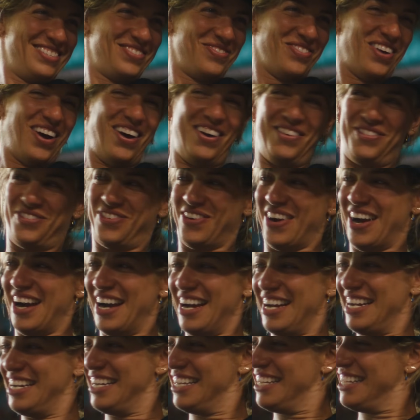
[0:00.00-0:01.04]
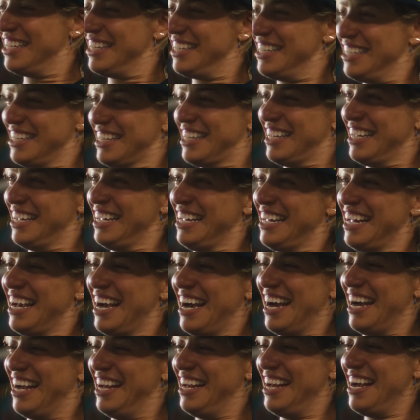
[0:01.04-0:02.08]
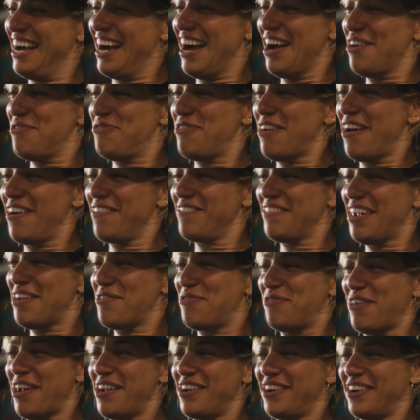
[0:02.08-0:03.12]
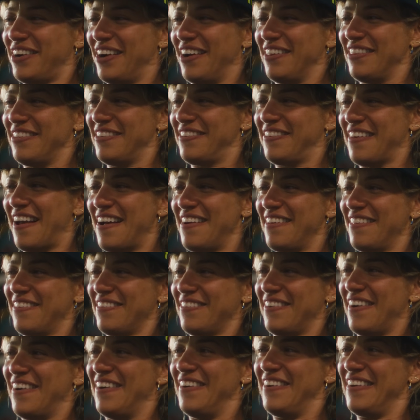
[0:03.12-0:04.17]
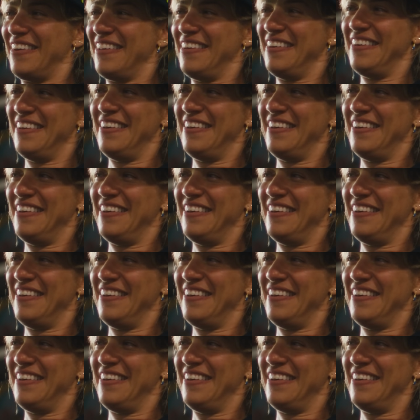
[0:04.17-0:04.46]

Small fry. Yeah. I found my fender on the side of the road.